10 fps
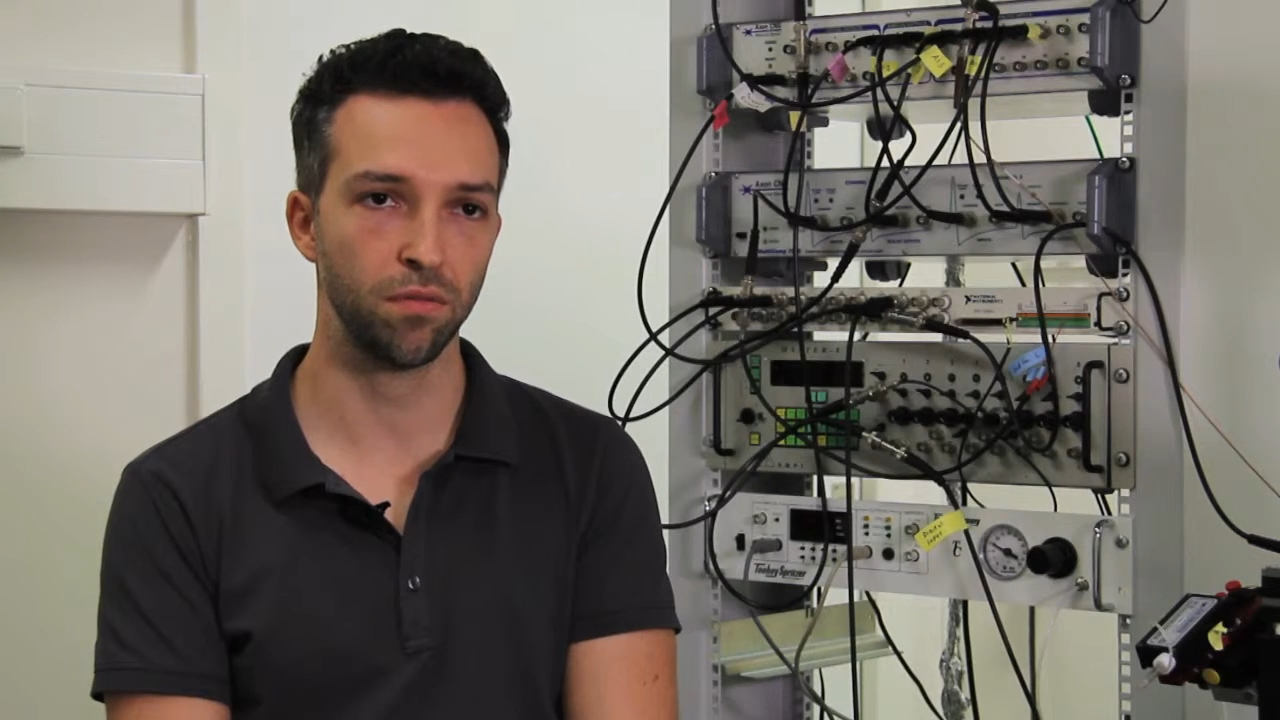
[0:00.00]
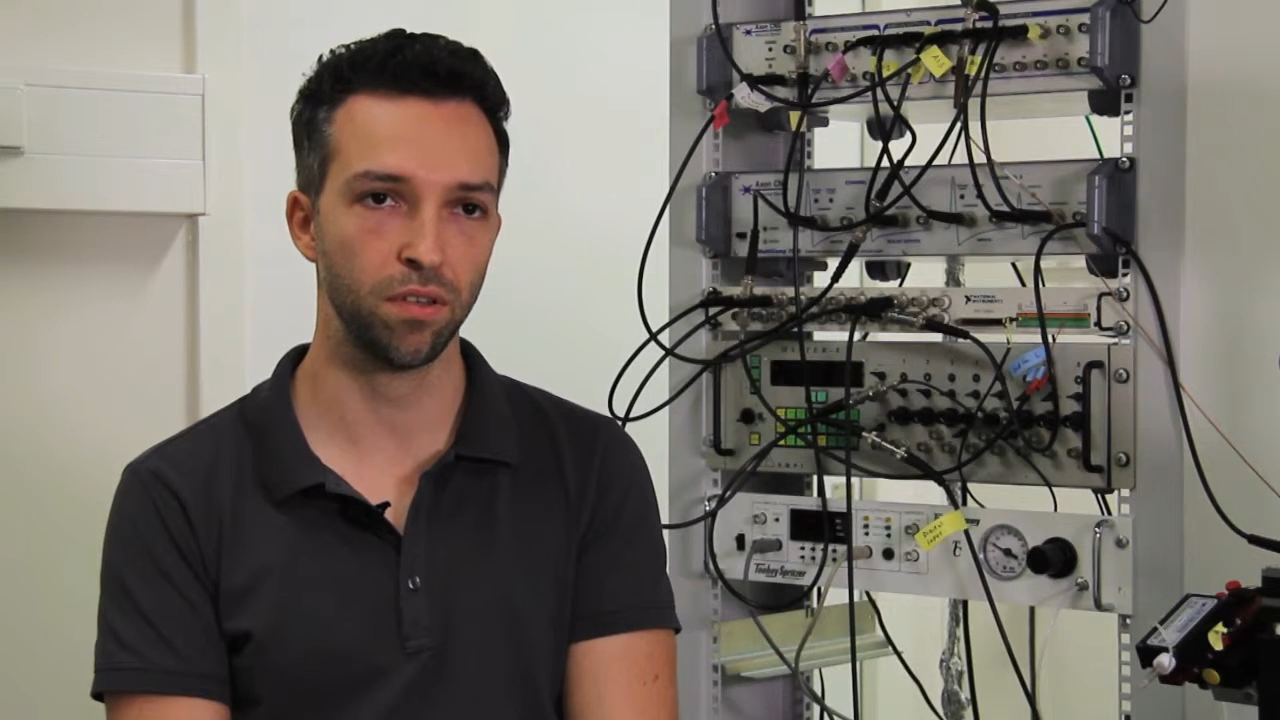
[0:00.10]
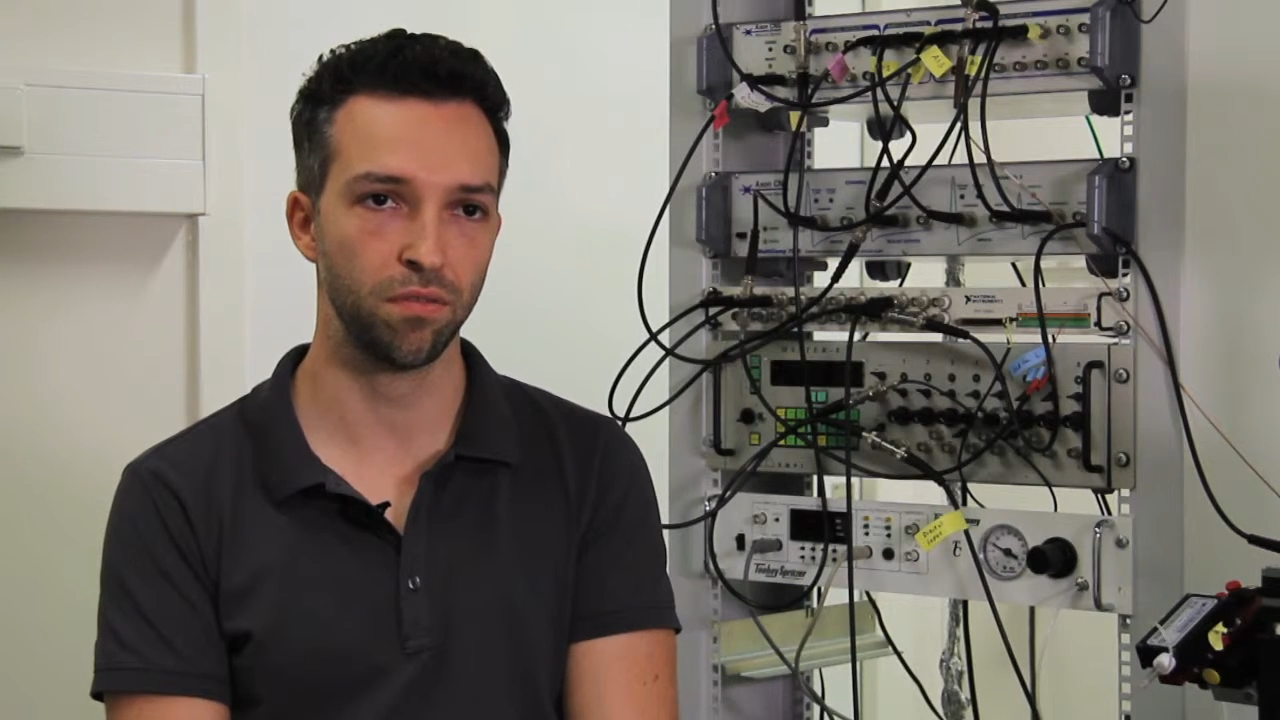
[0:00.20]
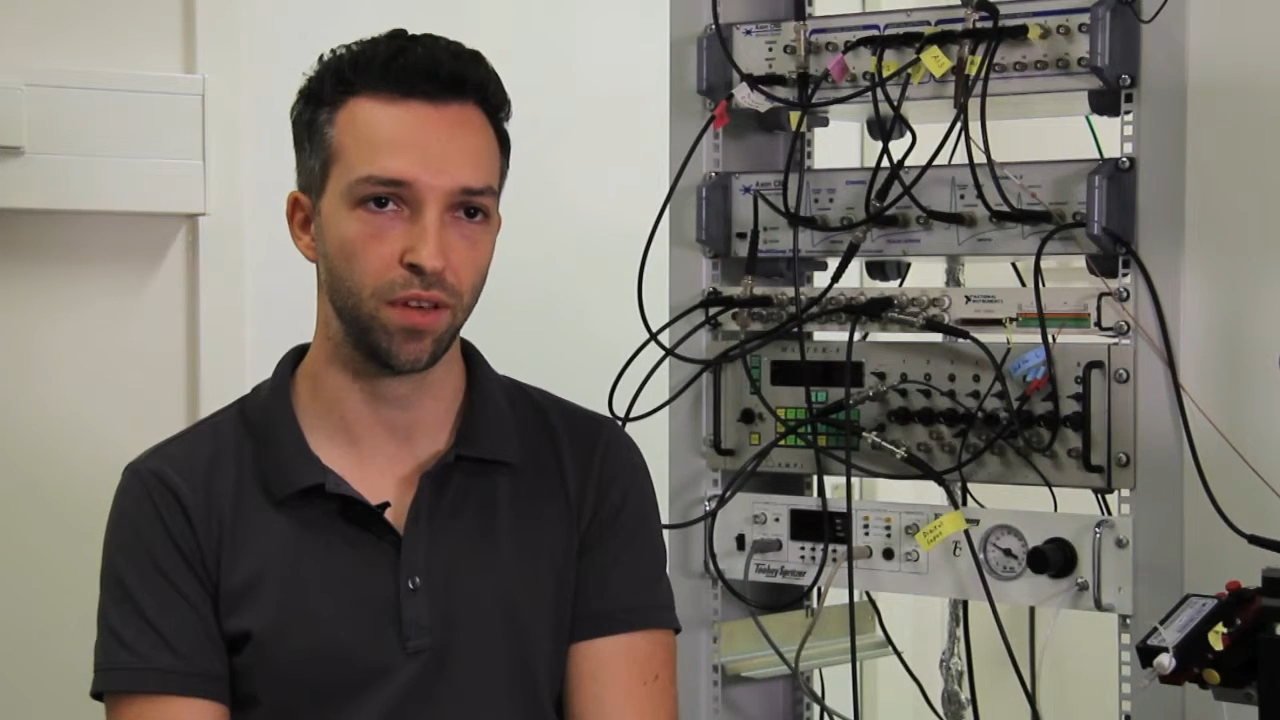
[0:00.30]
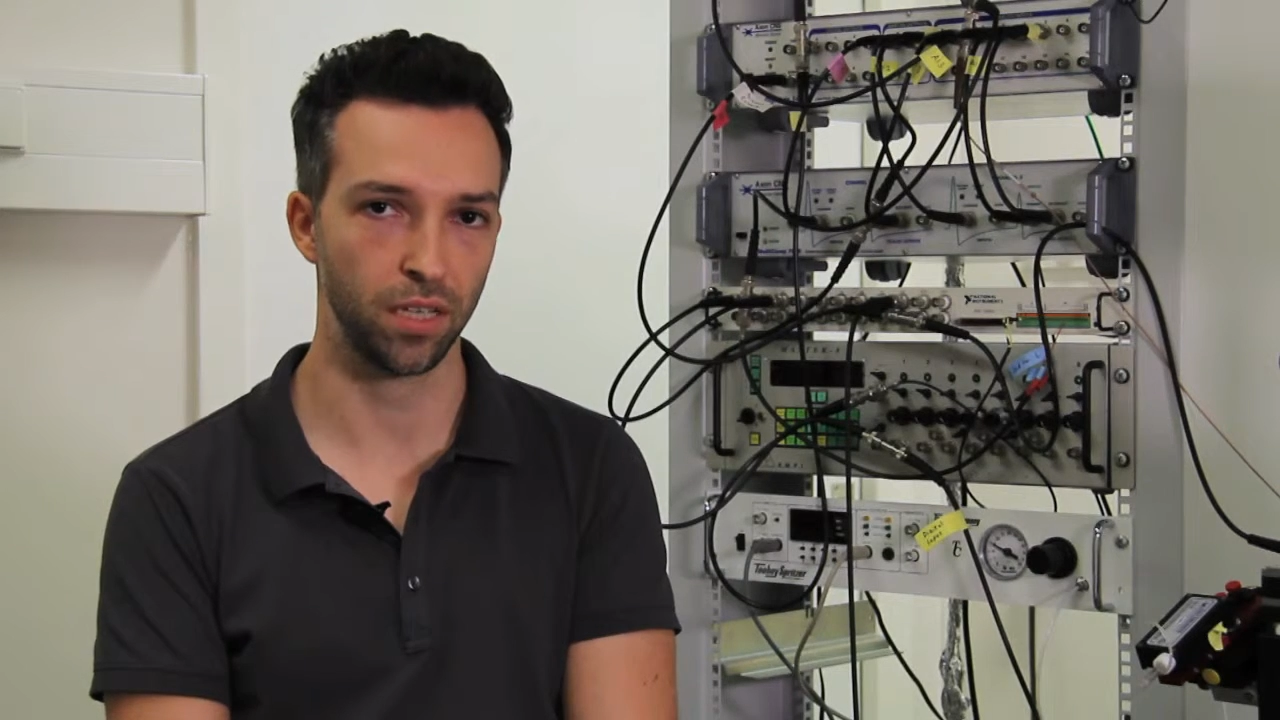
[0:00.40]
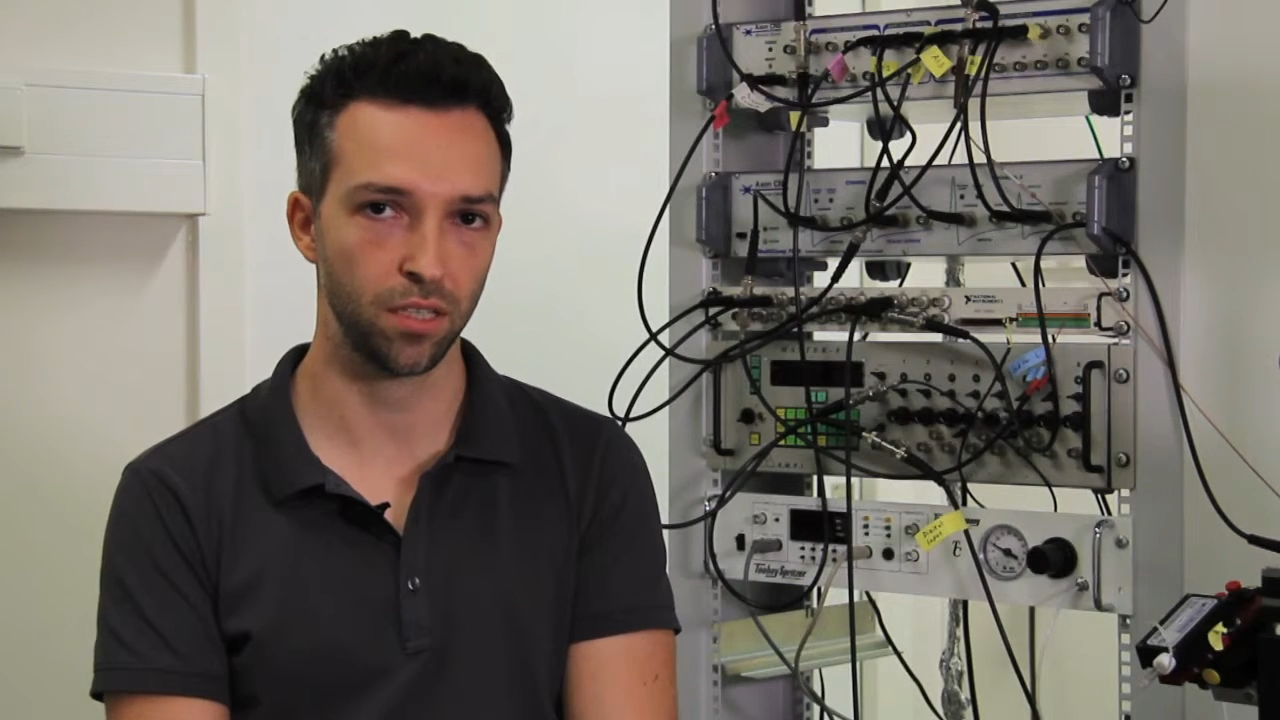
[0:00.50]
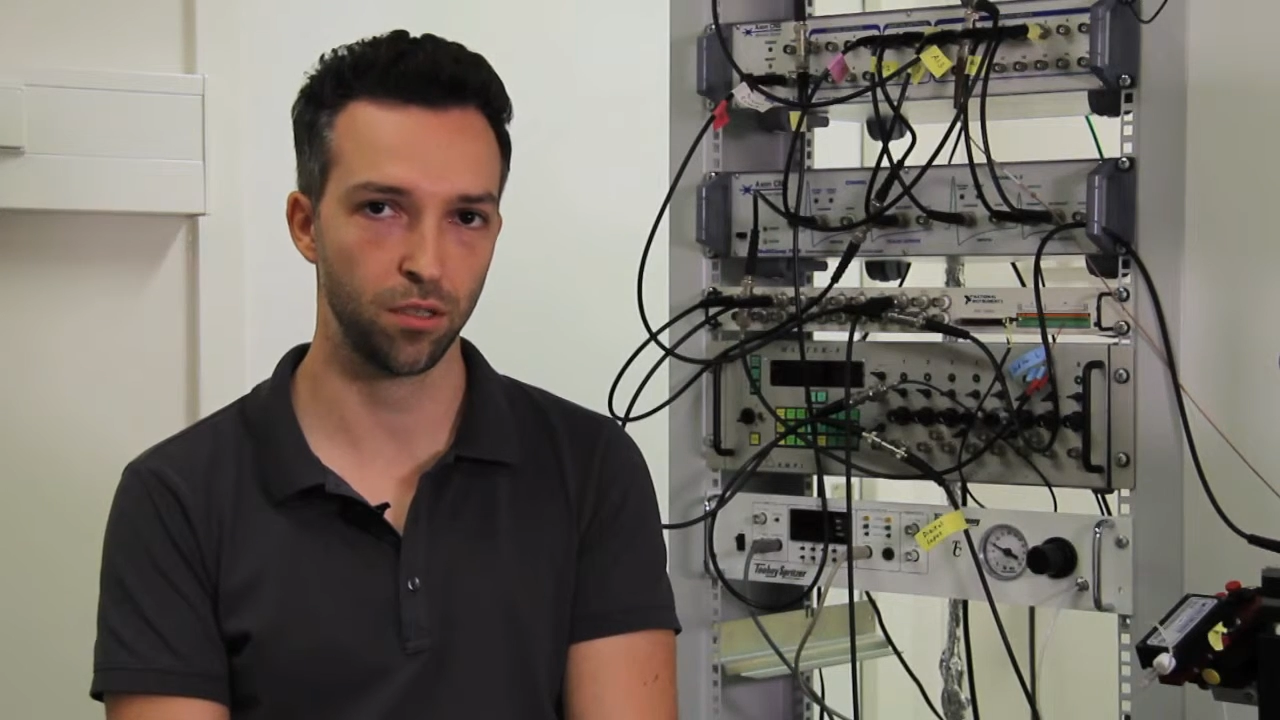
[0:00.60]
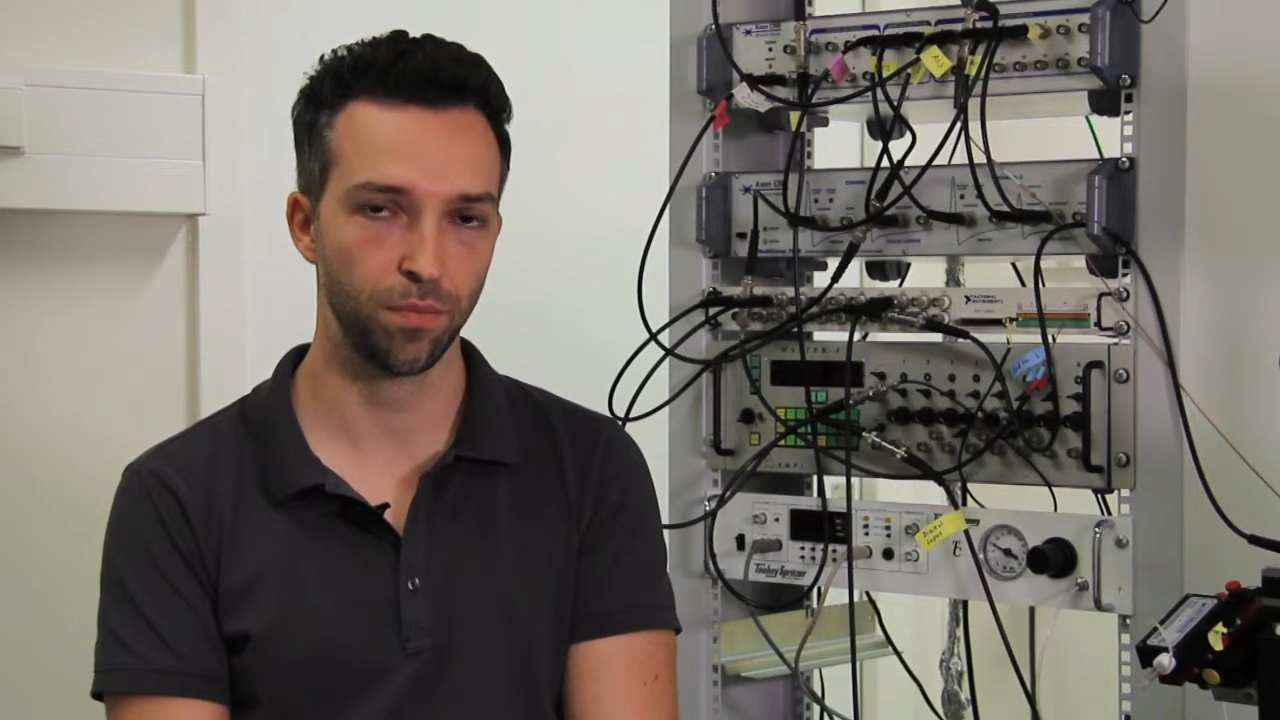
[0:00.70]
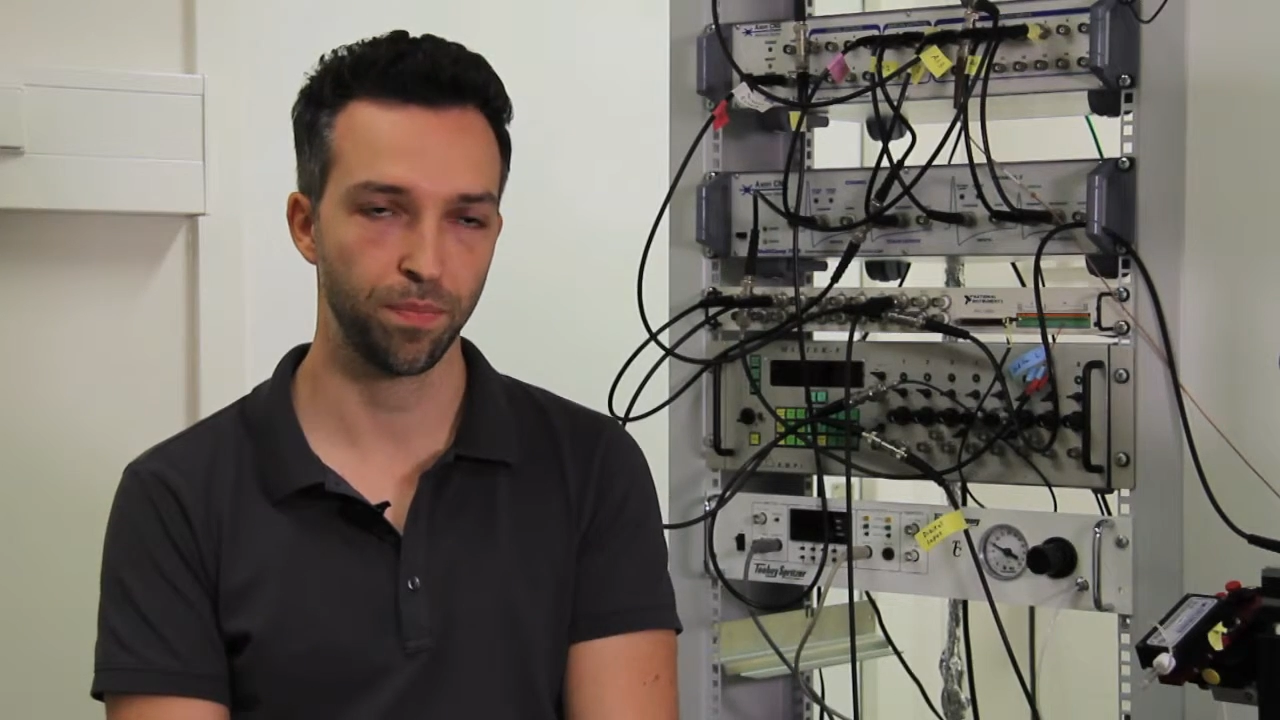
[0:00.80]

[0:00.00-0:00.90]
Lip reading: effects.